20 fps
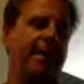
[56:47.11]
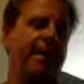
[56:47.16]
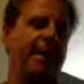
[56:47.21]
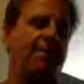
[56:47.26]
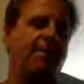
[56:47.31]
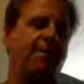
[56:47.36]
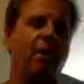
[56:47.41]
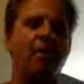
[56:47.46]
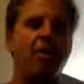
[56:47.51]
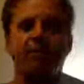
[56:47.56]

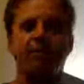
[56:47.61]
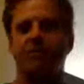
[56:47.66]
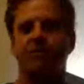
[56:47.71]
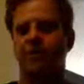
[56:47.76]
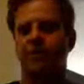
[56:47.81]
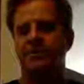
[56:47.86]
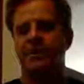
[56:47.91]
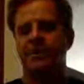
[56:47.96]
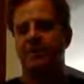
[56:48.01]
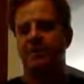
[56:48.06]
all of
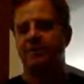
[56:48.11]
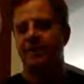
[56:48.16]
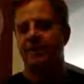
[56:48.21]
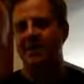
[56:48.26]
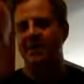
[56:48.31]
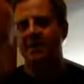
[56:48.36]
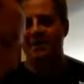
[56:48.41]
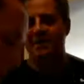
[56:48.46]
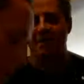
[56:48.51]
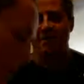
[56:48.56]
those sound
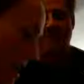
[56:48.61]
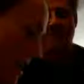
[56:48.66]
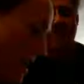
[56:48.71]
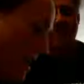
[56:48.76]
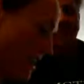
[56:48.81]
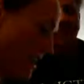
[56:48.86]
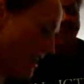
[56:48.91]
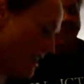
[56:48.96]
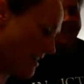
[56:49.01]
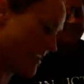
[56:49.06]
good to
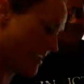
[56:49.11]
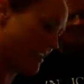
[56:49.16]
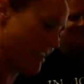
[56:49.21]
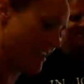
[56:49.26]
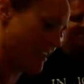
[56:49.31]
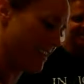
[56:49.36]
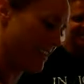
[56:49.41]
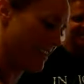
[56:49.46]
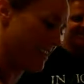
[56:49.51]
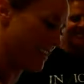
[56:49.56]
me.
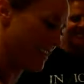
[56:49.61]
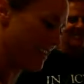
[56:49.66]
So